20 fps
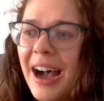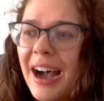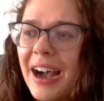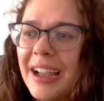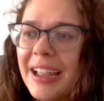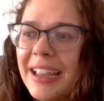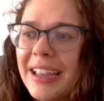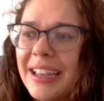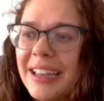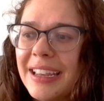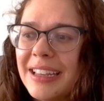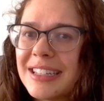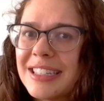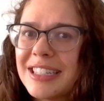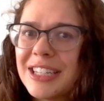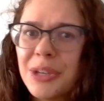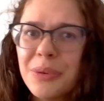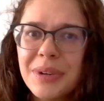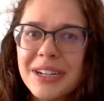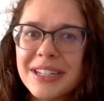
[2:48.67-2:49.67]
I
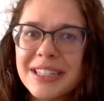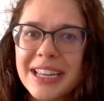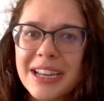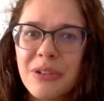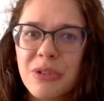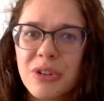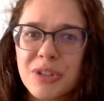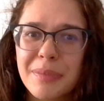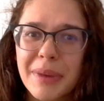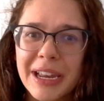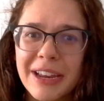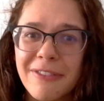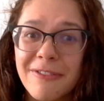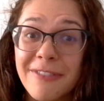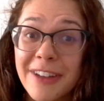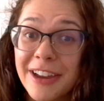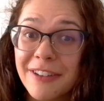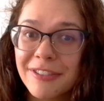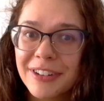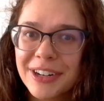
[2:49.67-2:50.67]
still wouldn't say it was my
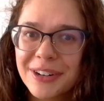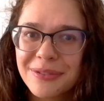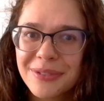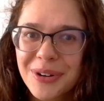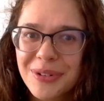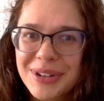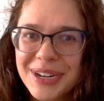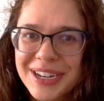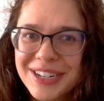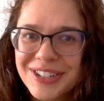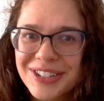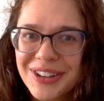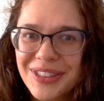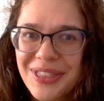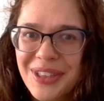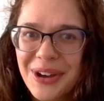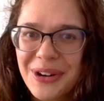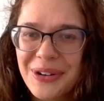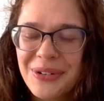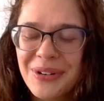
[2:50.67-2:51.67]
favorite
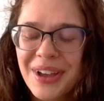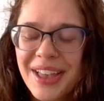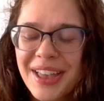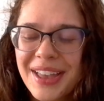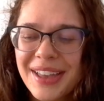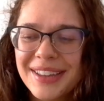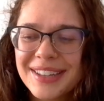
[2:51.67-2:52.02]
rotation though.